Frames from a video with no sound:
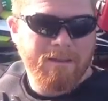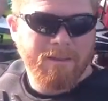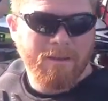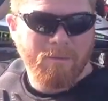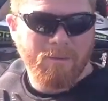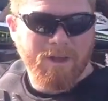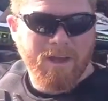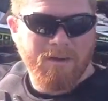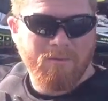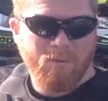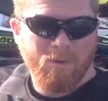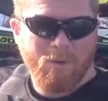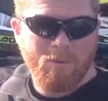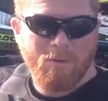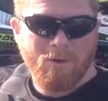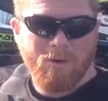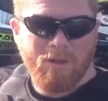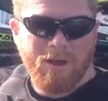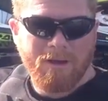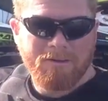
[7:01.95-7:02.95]
Then we got
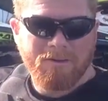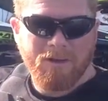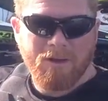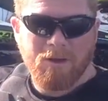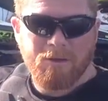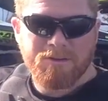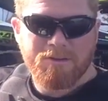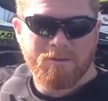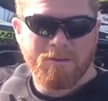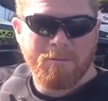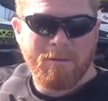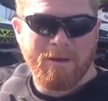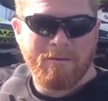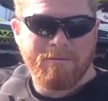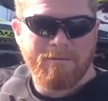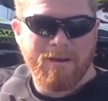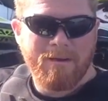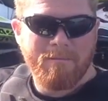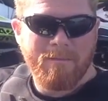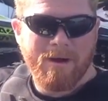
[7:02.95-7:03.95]
one more lock to go. It's only
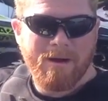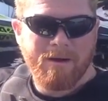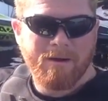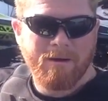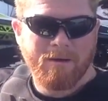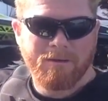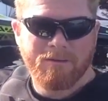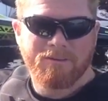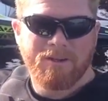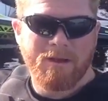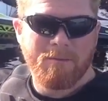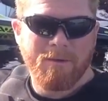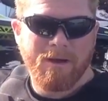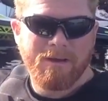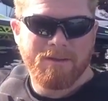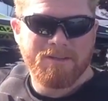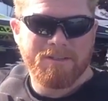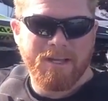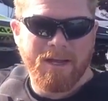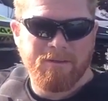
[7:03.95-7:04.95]
about 10
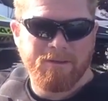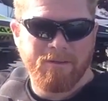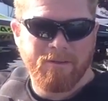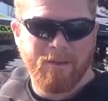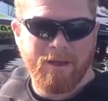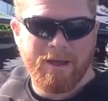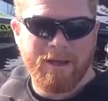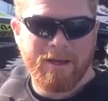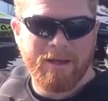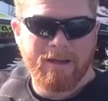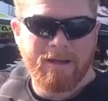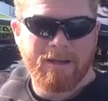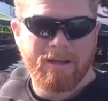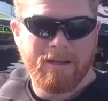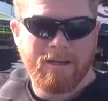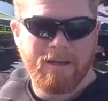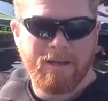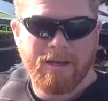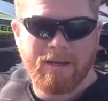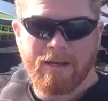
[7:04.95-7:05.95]
miles down the lane.
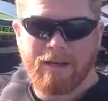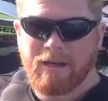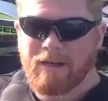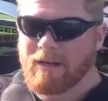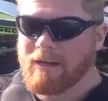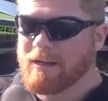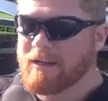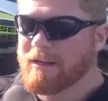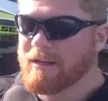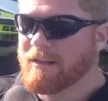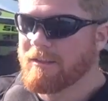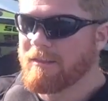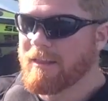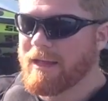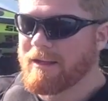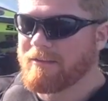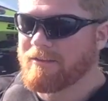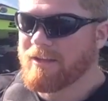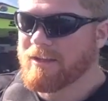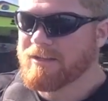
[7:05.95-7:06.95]

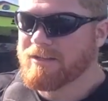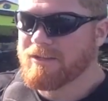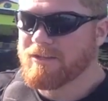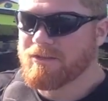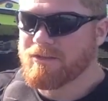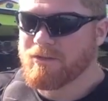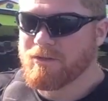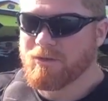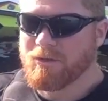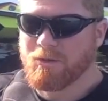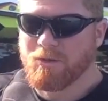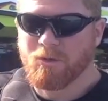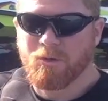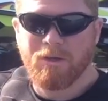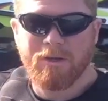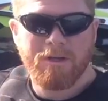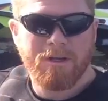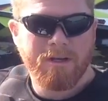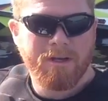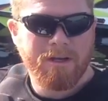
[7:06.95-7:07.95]
That takes us
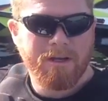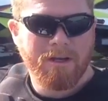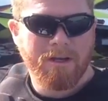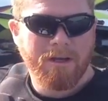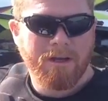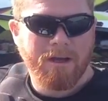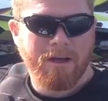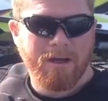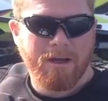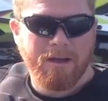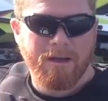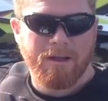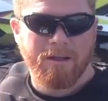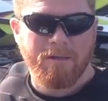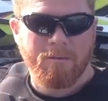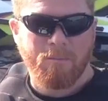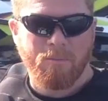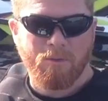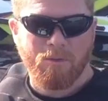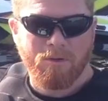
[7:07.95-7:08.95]
to
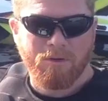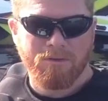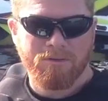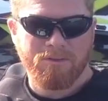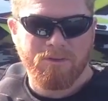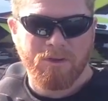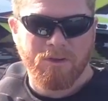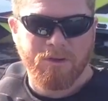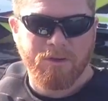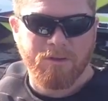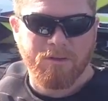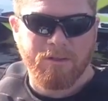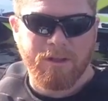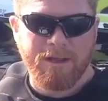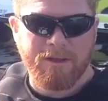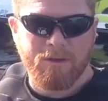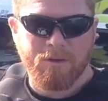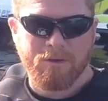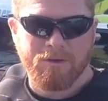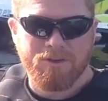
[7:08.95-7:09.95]
the portal to
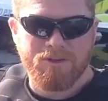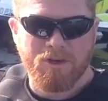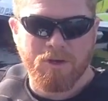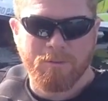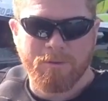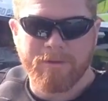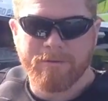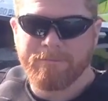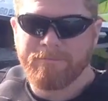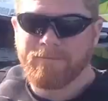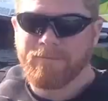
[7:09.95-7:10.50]
Lake Okeechobee.